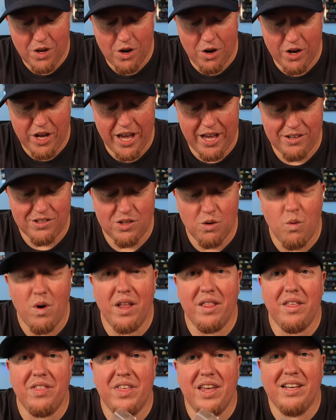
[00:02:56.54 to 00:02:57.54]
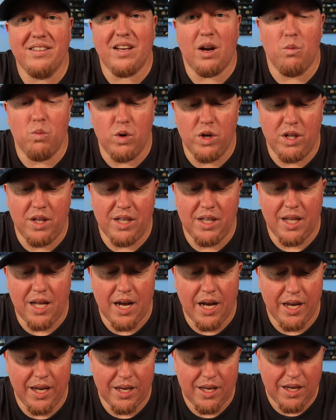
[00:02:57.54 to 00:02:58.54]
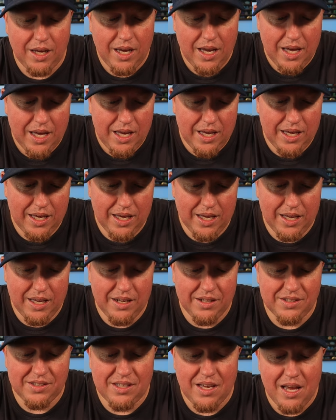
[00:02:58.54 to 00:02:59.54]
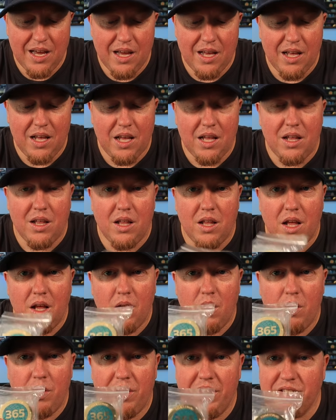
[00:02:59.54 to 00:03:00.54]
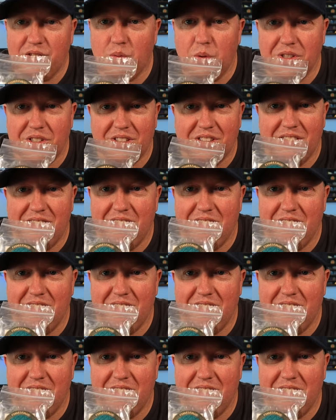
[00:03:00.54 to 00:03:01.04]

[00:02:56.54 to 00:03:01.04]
okay. So one of the things I really like is this was a